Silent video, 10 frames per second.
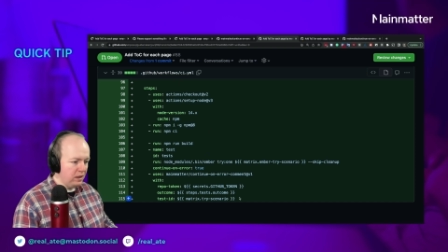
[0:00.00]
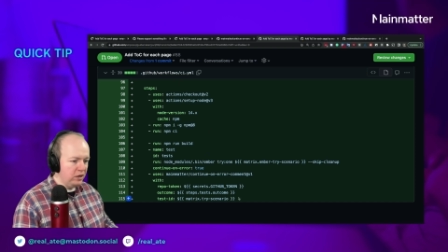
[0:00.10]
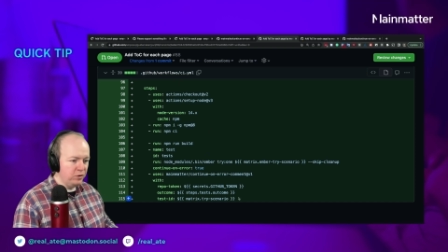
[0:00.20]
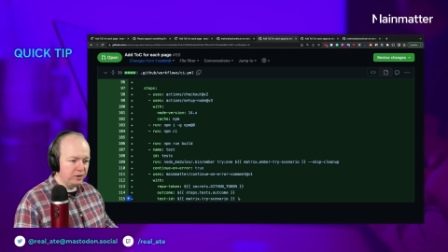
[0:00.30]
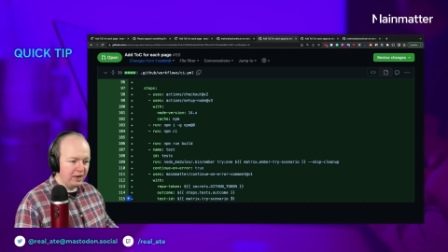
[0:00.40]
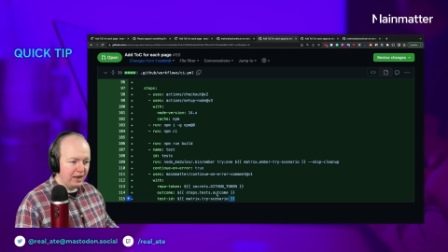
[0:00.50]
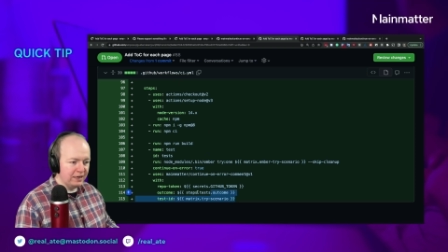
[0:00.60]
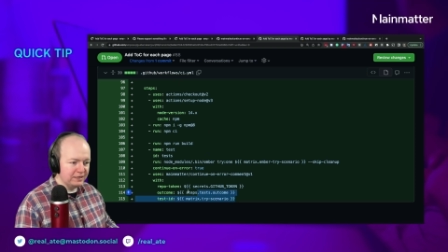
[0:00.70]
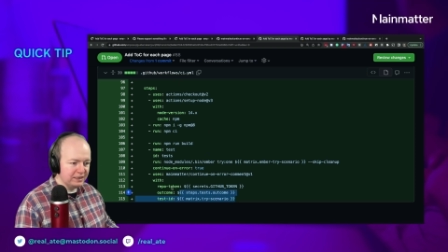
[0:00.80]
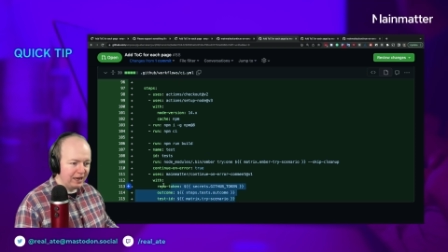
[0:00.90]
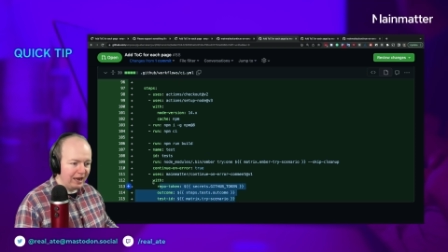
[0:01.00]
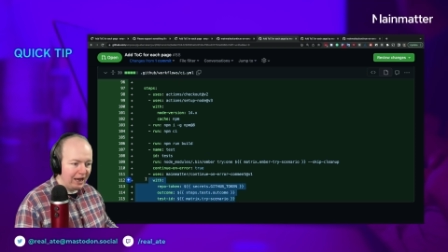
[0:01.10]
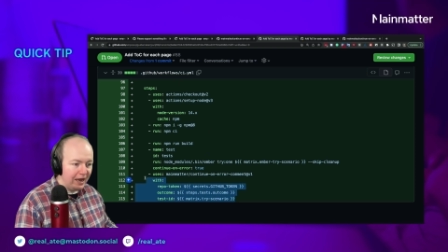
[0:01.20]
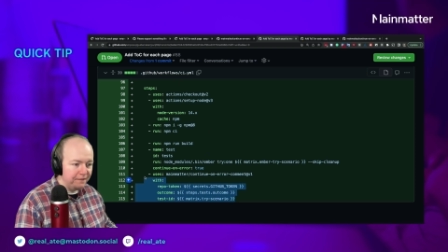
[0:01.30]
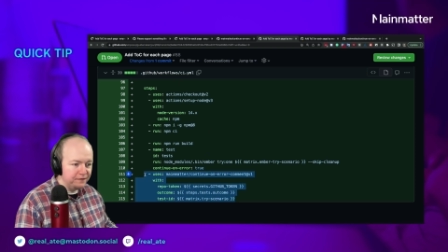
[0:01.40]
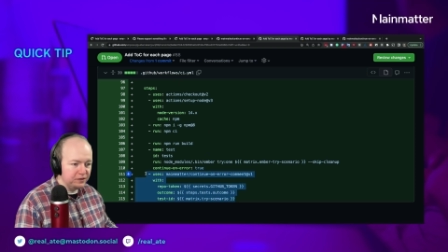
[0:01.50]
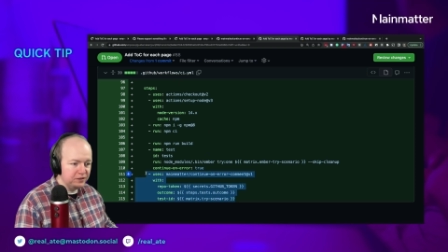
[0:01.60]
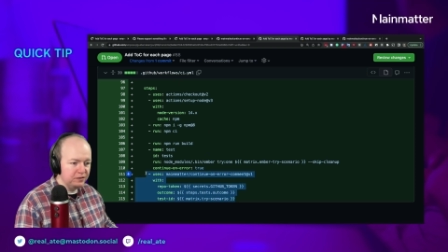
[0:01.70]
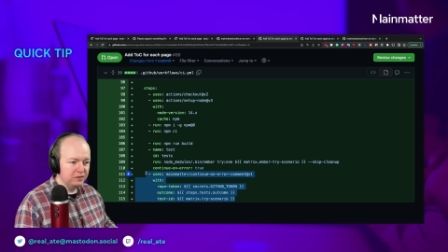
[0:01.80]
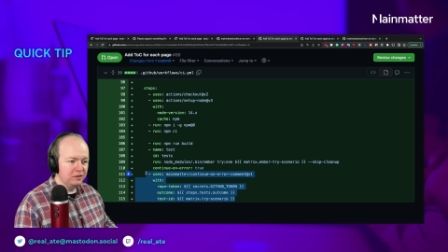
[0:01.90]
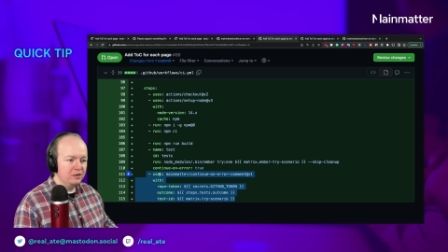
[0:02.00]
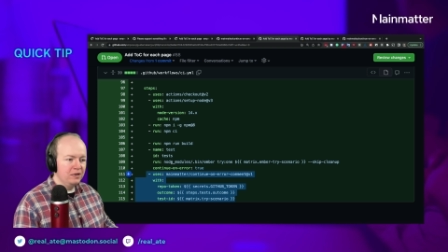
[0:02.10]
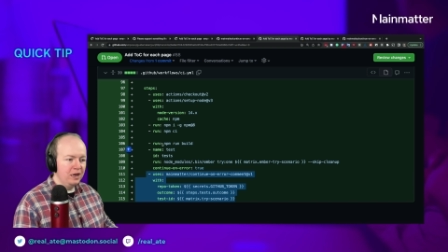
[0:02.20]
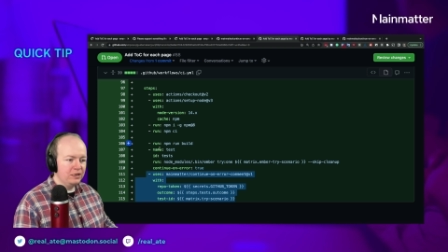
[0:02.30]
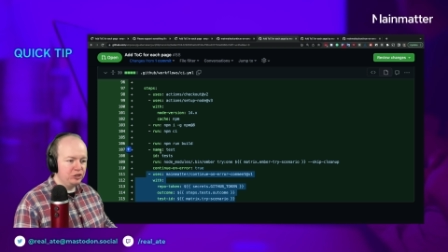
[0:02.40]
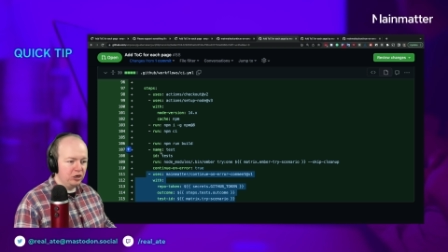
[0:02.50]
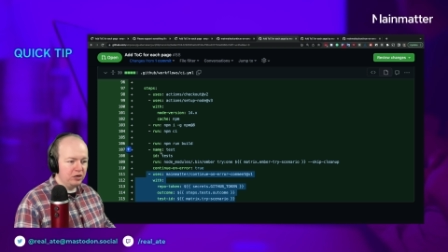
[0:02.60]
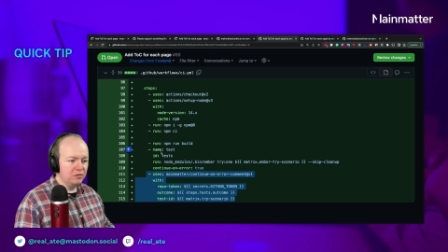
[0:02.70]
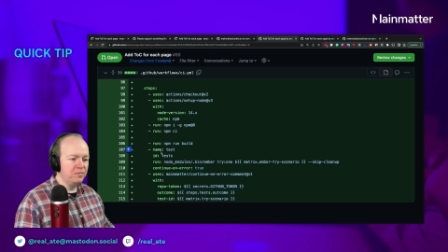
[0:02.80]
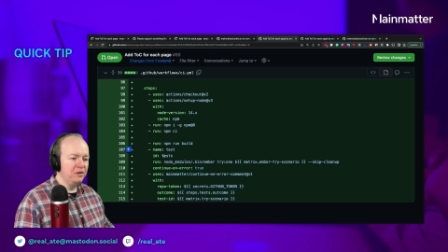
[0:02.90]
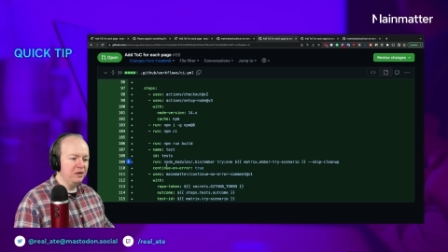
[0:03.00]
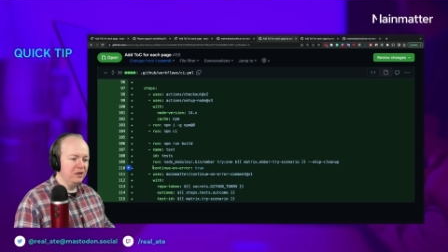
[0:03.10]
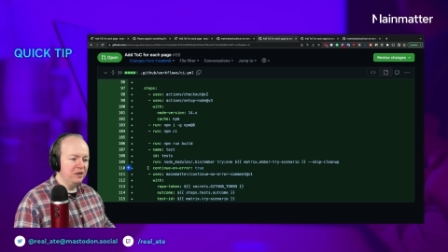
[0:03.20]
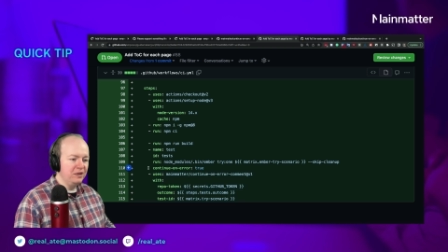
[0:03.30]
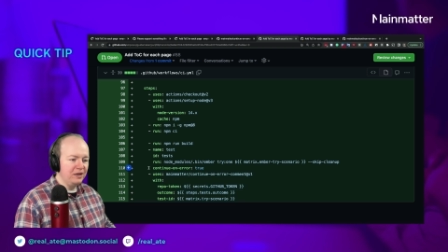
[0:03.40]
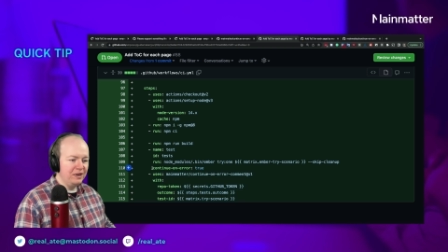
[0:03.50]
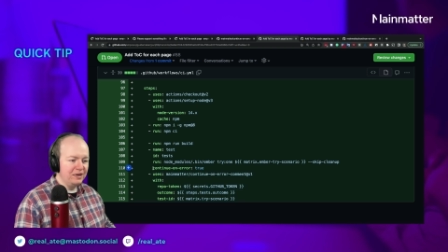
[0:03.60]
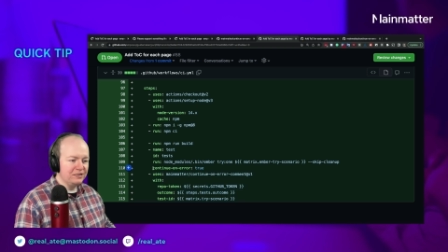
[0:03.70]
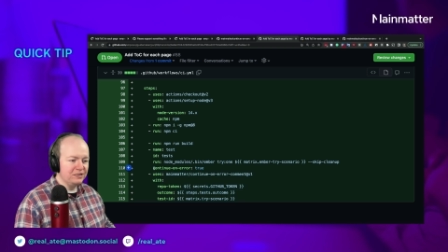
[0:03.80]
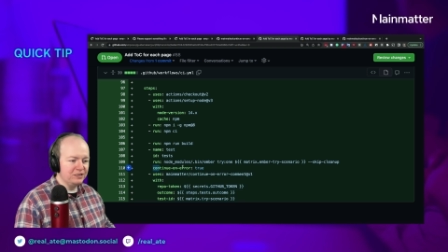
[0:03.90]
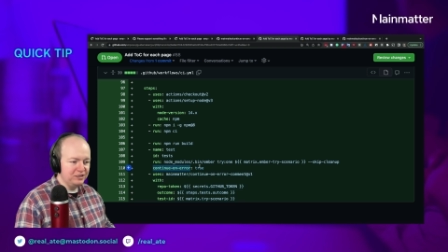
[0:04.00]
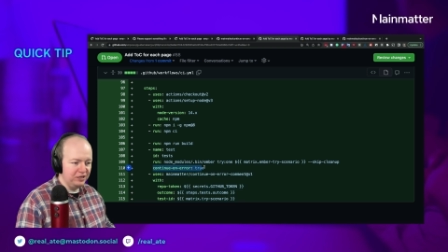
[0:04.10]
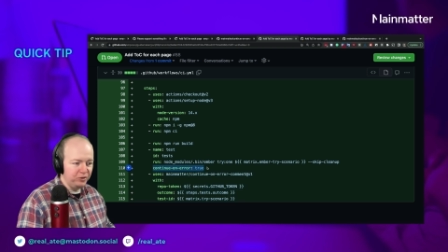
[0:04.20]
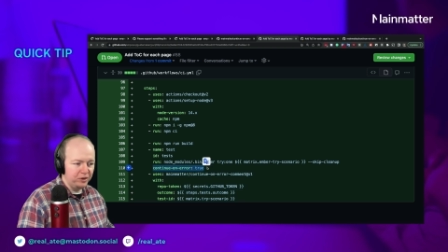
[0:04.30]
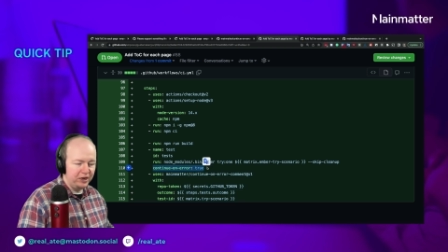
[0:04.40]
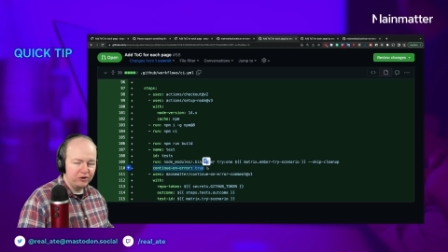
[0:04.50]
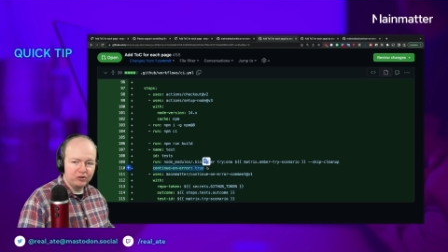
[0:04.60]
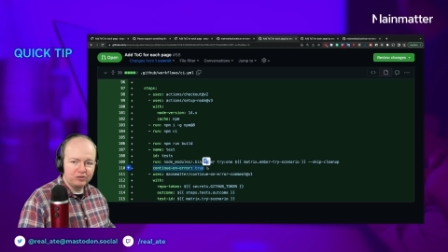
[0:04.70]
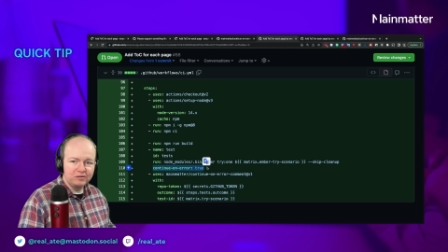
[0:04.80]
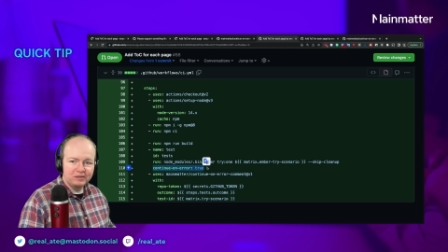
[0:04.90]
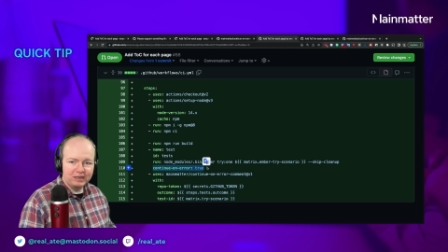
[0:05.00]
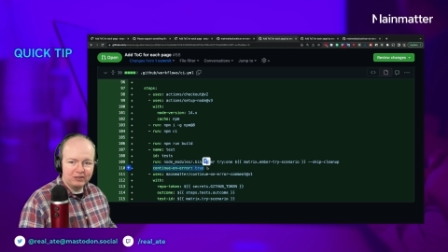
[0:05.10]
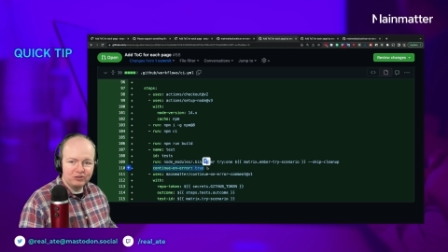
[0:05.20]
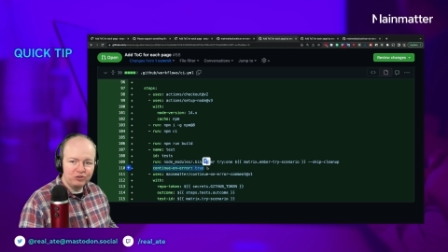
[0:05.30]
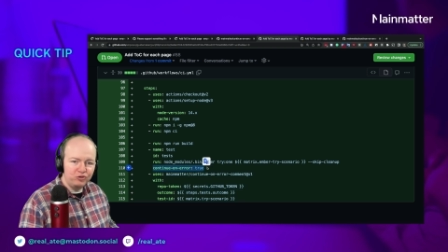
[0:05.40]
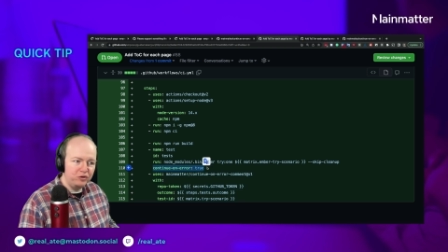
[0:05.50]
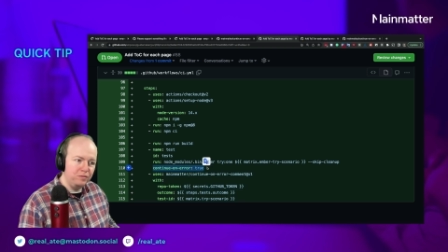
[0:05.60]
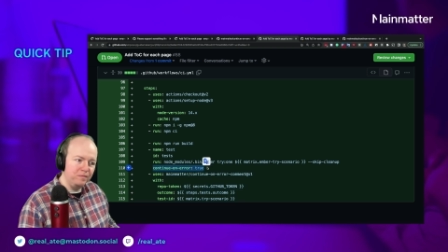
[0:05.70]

You can add it after a job that has continue on error set to true.